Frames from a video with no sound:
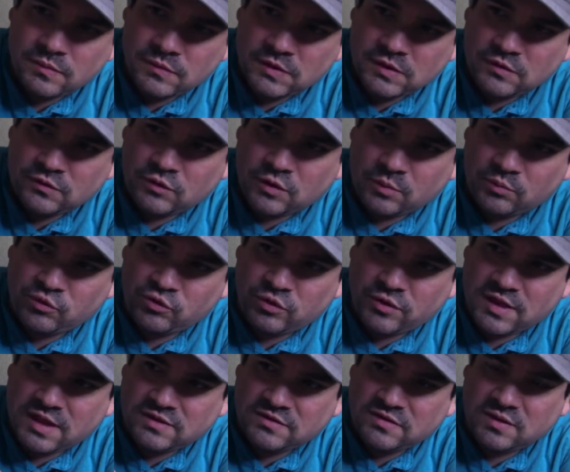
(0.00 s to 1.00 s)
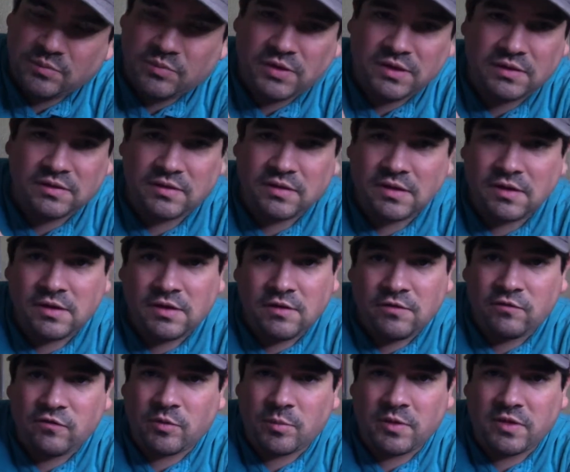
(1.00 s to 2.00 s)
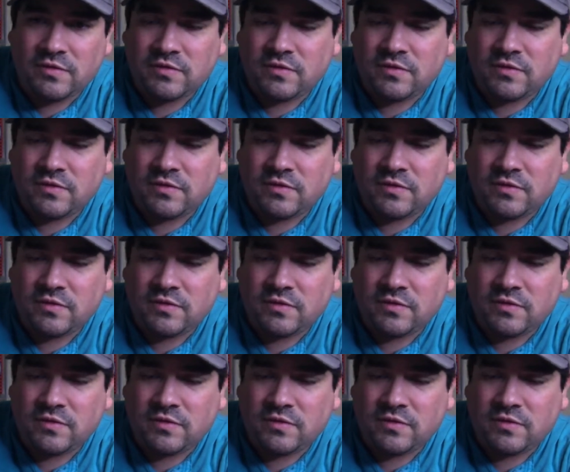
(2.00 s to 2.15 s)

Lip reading: So I'm sure that's something from a